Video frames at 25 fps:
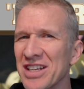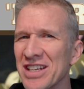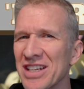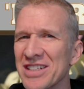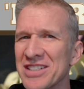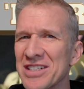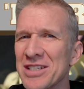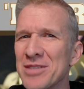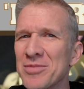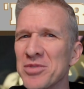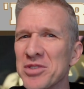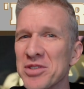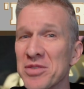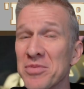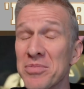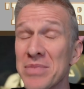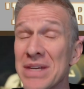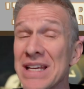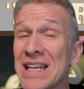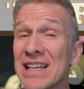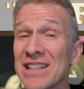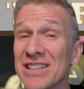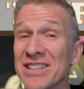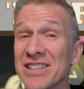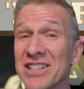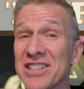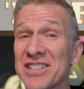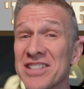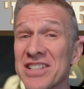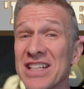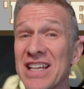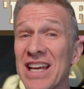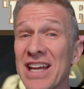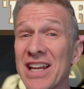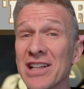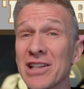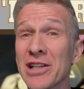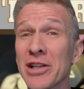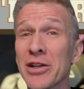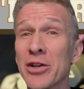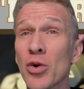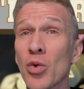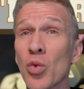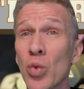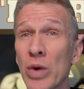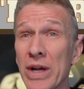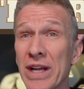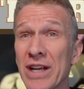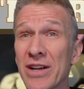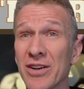said it seems to me at least to get a little
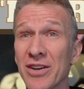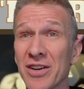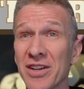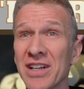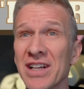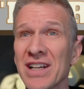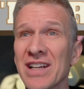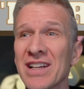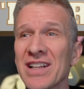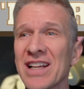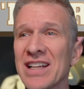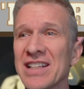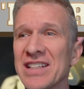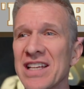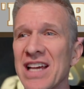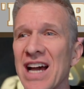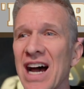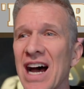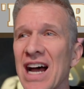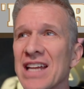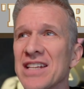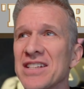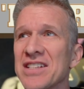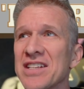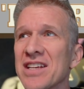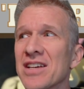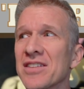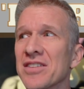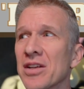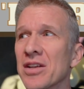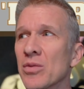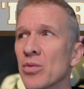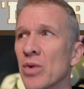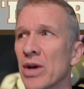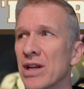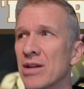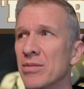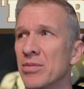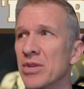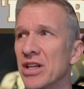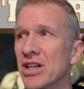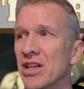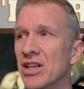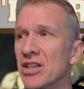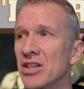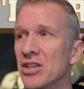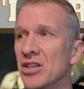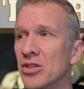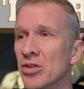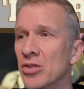weird. Like the idea that wait a
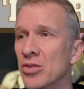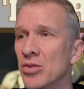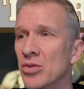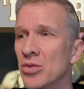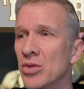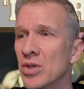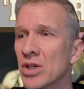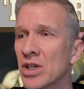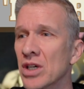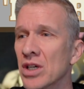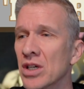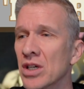minute, you